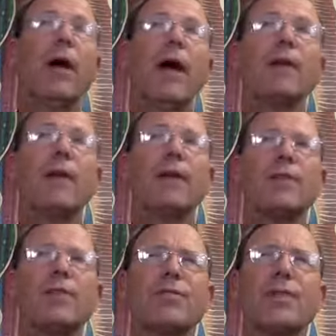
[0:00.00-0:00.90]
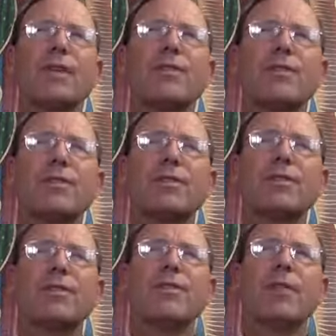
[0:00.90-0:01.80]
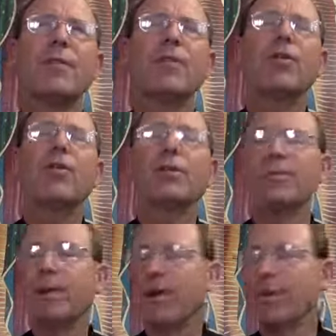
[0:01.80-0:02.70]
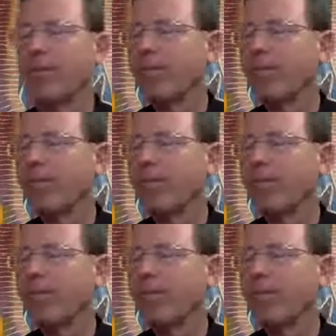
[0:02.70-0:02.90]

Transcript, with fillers: guidelines as well as some encouragement.